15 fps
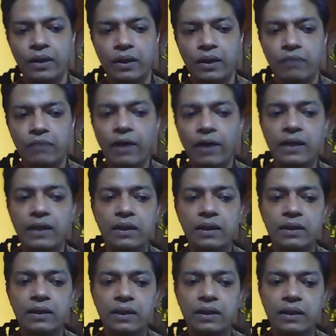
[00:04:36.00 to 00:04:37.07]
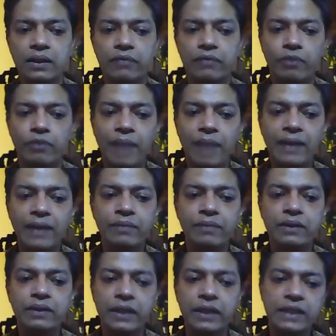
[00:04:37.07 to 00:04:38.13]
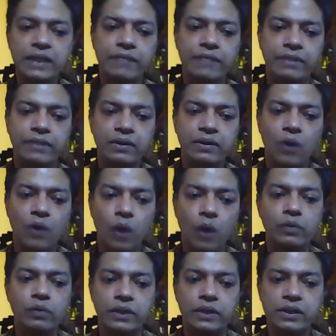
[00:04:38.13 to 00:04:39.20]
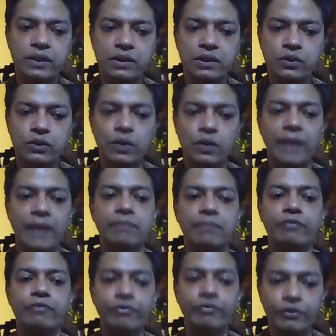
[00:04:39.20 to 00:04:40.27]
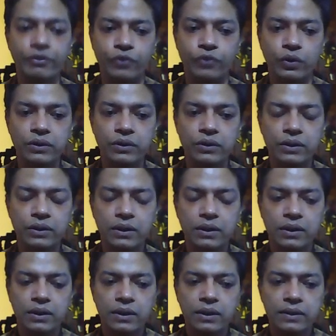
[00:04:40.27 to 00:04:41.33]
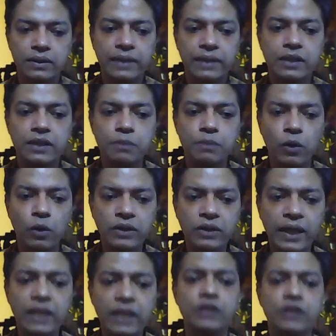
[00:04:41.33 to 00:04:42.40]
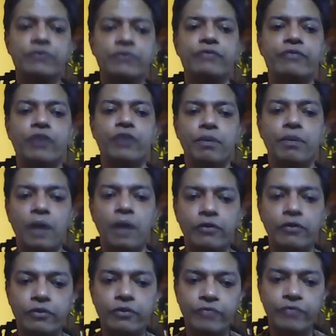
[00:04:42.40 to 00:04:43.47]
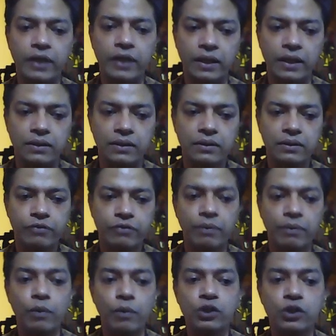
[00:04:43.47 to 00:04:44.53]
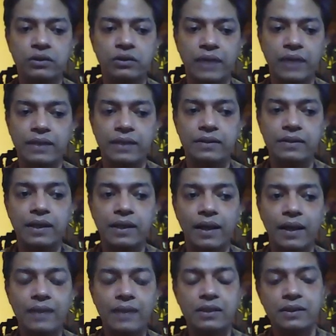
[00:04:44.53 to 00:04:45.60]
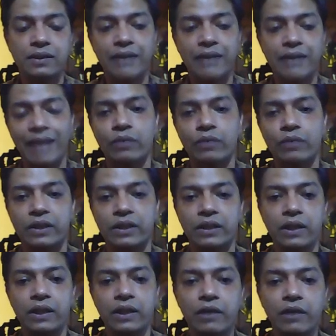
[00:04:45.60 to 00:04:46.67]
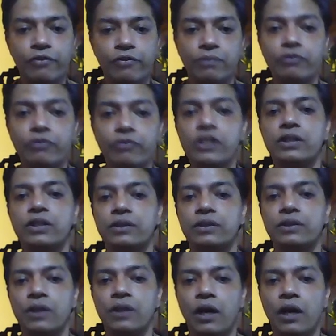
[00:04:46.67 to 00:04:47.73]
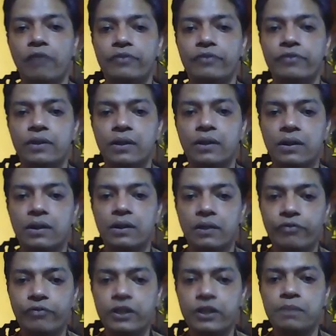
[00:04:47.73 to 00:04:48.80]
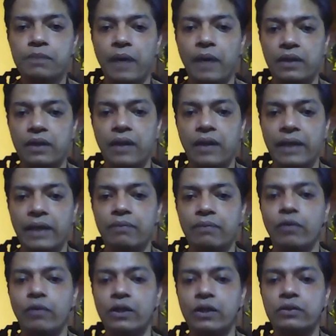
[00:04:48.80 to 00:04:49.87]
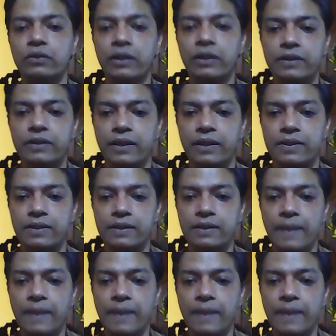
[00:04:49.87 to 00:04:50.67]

While from line number 37 onwards to line number 54, there is a spontaneous overflow of powerful feeling from emotion that is recollected in tranquility from the vision of the first part, line number 1 to 36.